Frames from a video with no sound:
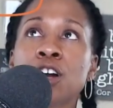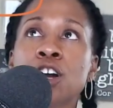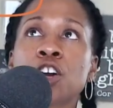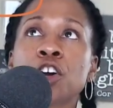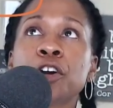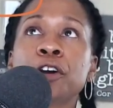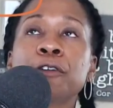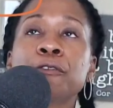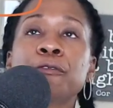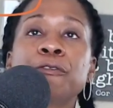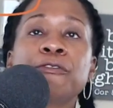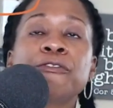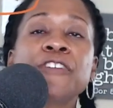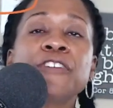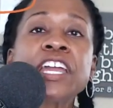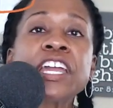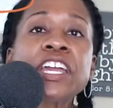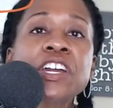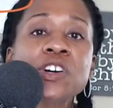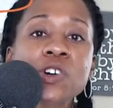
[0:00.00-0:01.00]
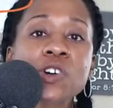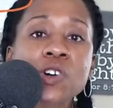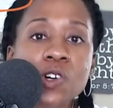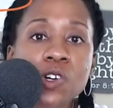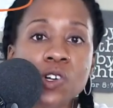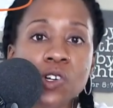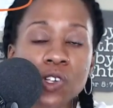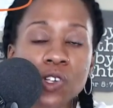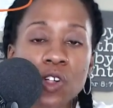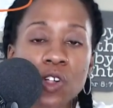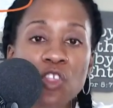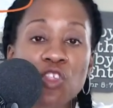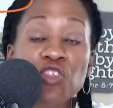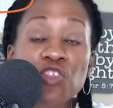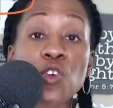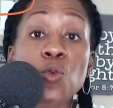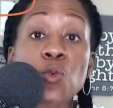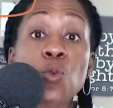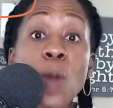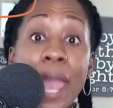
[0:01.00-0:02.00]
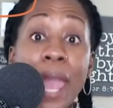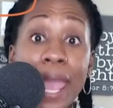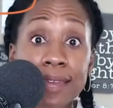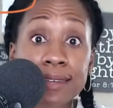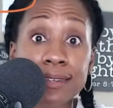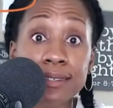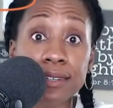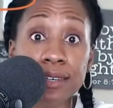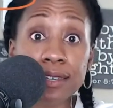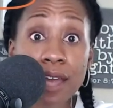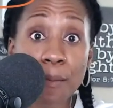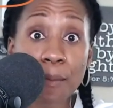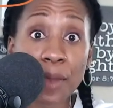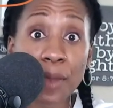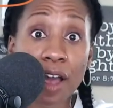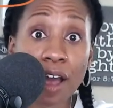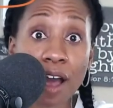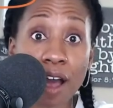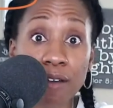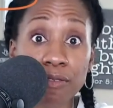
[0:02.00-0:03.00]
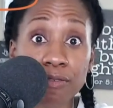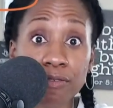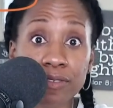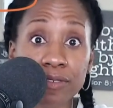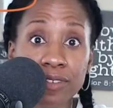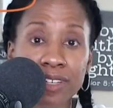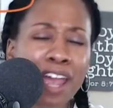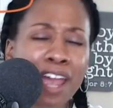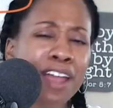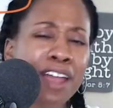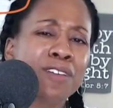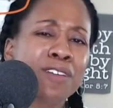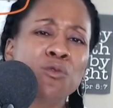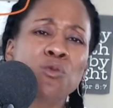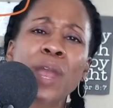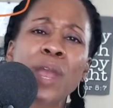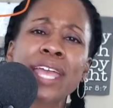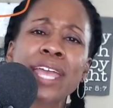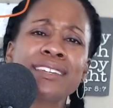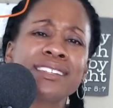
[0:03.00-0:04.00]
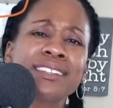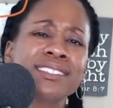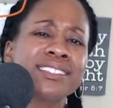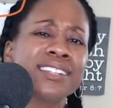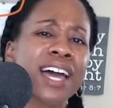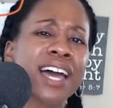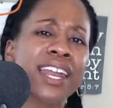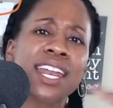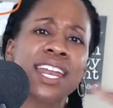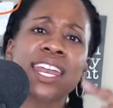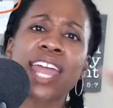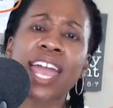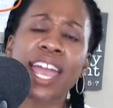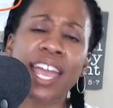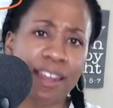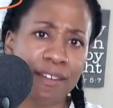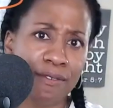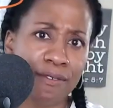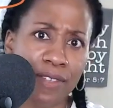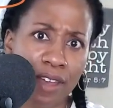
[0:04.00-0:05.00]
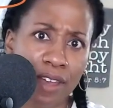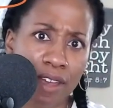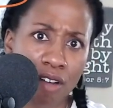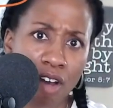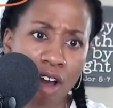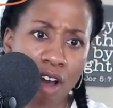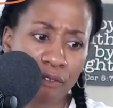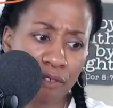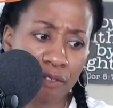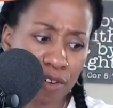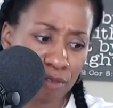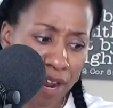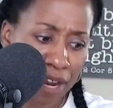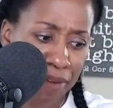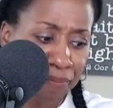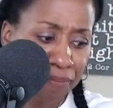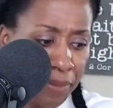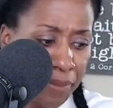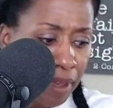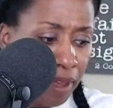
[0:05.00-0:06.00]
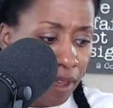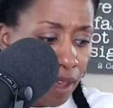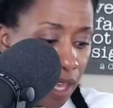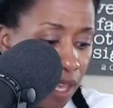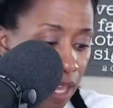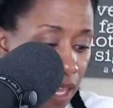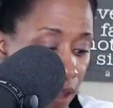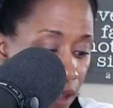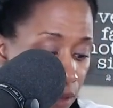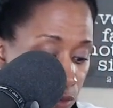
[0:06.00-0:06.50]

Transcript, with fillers: could feel the weight coming off. Now, weight is not a negative thing often, right? It